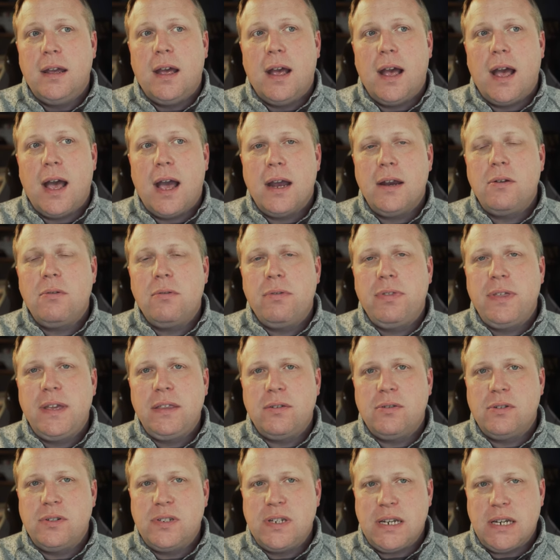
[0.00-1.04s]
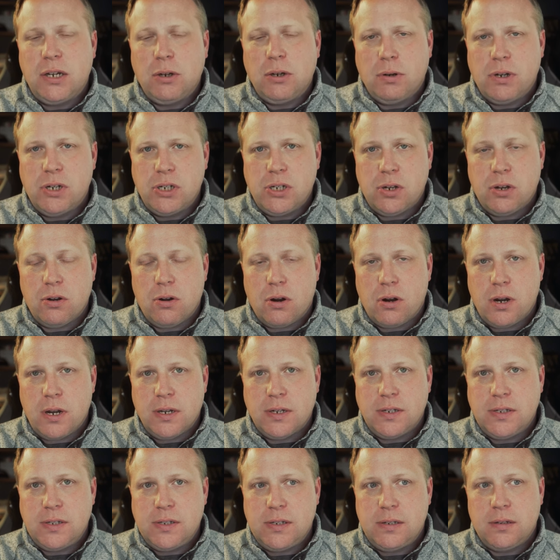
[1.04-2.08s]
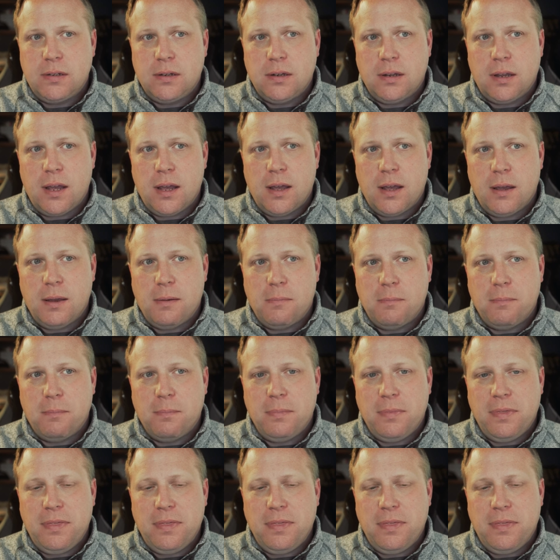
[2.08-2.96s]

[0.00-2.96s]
I don't think there's any Christian artist um,